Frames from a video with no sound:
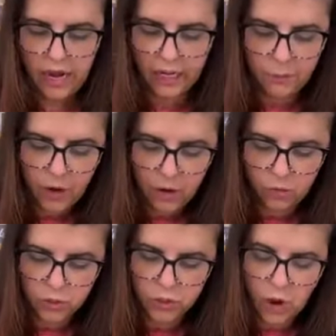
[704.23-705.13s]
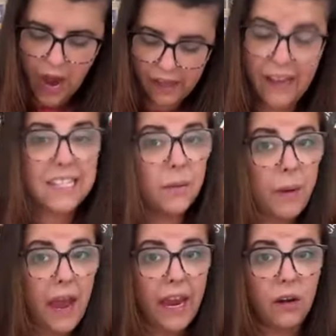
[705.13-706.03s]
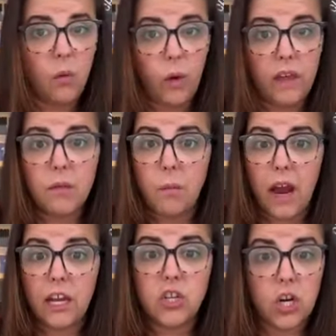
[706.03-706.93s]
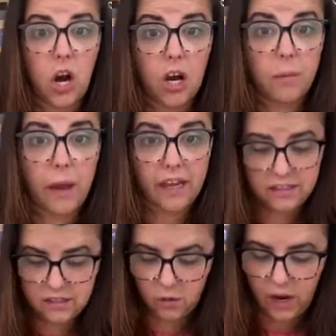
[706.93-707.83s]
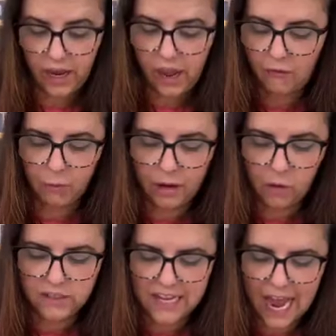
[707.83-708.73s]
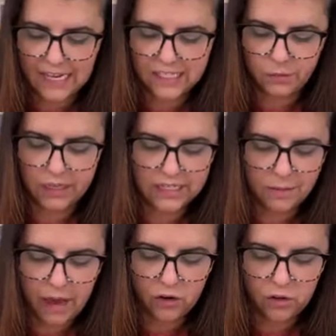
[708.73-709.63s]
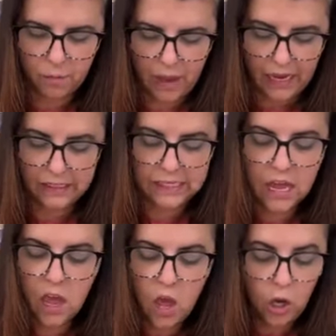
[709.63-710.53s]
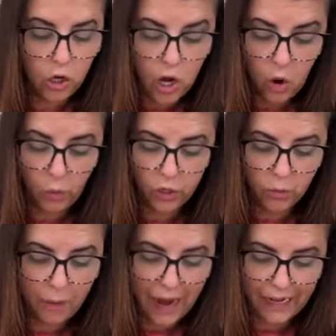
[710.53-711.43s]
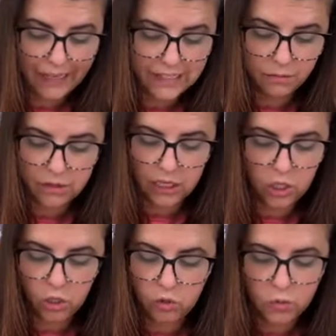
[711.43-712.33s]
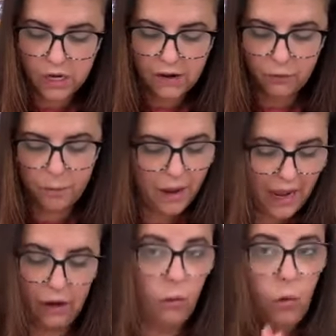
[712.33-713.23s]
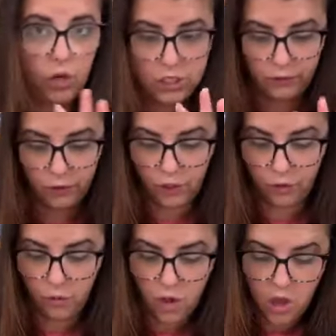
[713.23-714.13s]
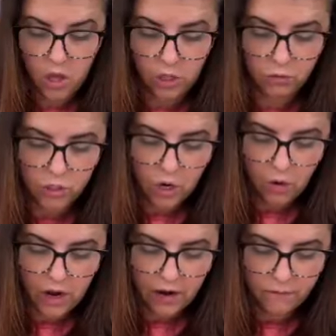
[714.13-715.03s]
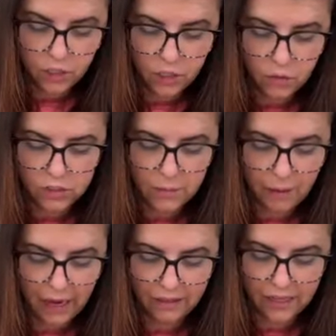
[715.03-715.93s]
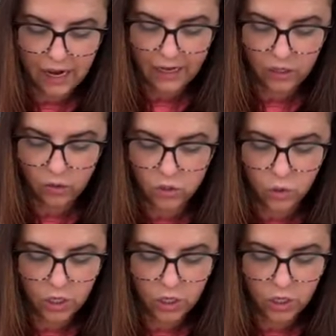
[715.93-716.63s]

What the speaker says: Any brown will do. So I like to paint with my chalk paste, okay? Everybody always asks me, does it matter the paint? No, when you're painting something, use whatever paint works for you. You don't have to use the paint that I use.